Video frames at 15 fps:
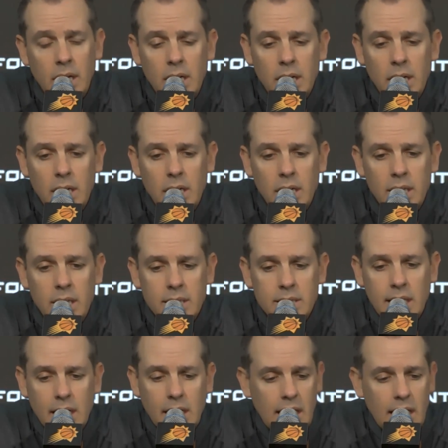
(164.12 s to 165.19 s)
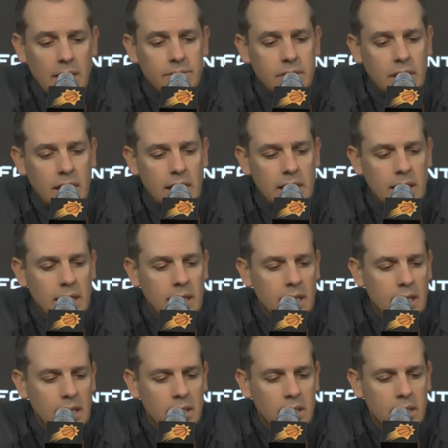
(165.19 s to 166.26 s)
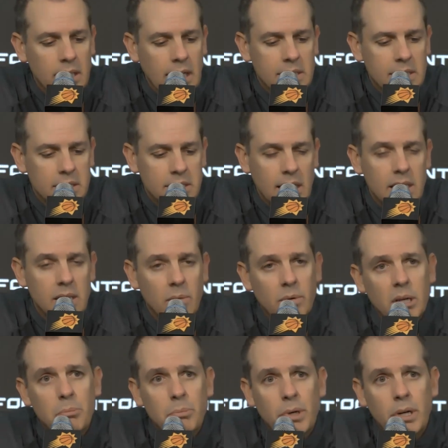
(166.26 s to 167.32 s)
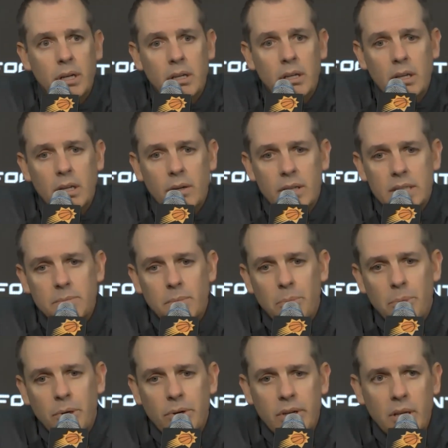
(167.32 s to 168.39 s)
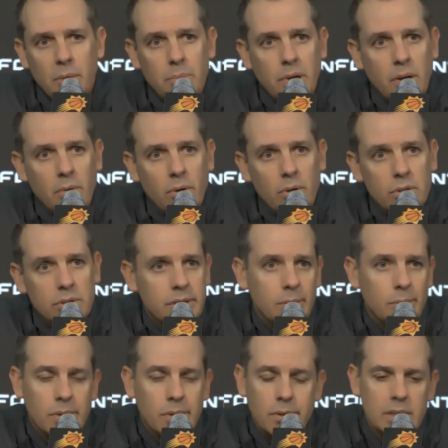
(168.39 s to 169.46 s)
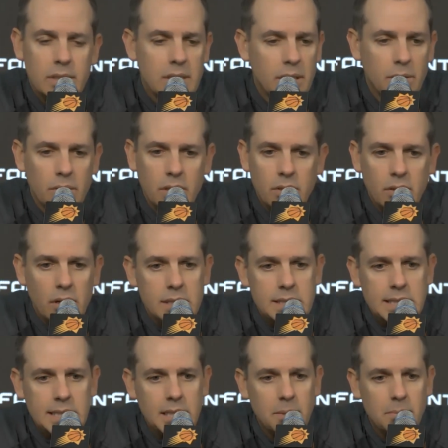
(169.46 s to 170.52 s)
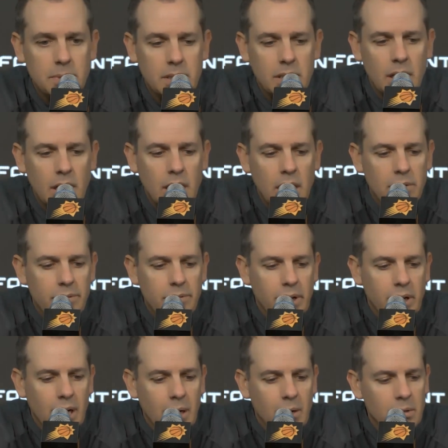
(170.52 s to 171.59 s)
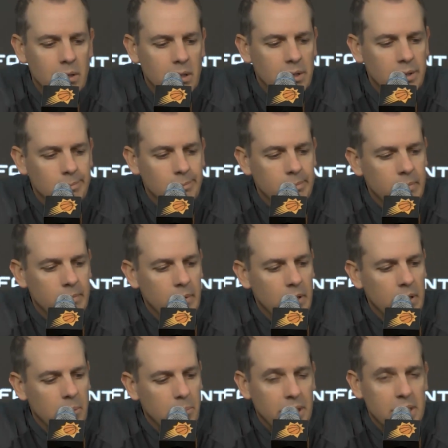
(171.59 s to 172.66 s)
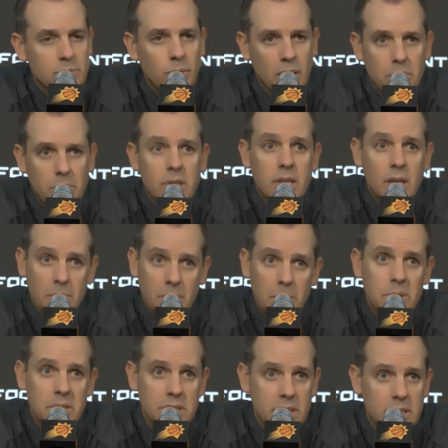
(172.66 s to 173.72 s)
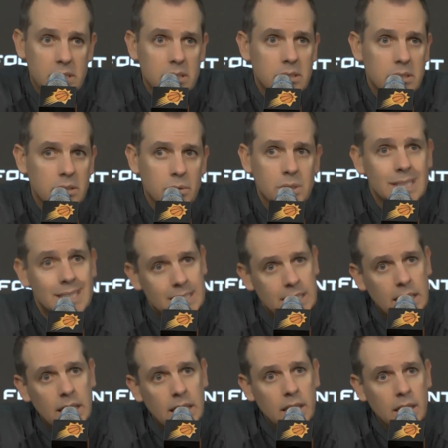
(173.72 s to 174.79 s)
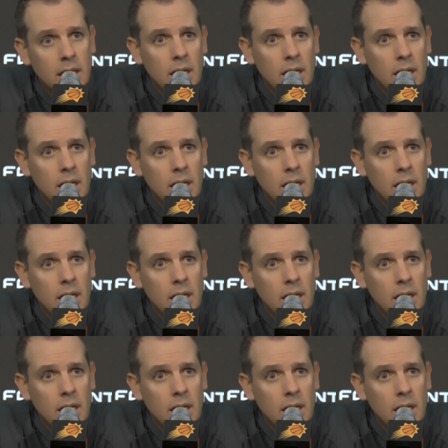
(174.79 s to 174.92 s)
in the second half tonight. And not just at the rim, but, his mobility and pick and rolls. We're continuing to learn our team and figure out the best way to put them in positions to succeed